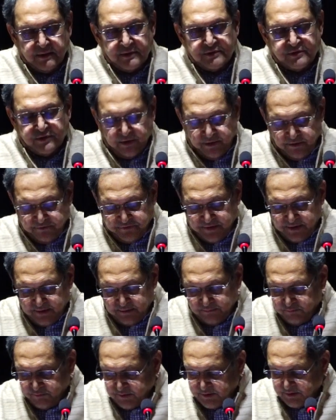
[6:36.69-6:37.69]
sort of
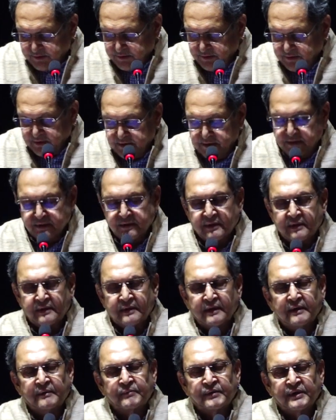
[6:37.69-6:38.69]
a
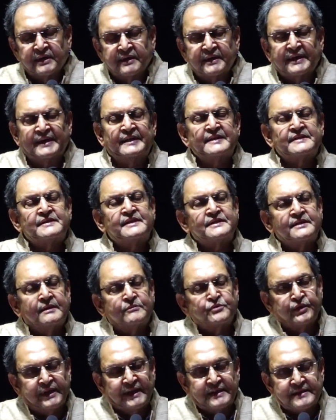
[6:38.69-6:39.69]

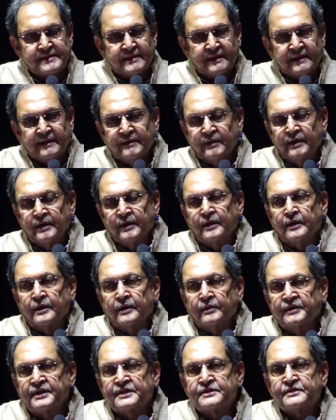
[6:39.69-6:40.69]
criticism, you can say,
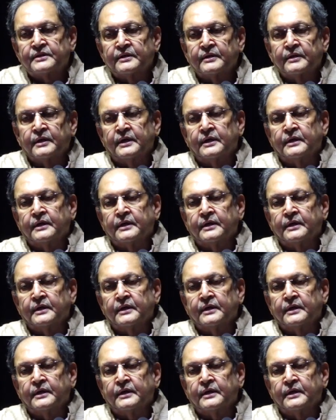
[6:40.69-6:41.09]
which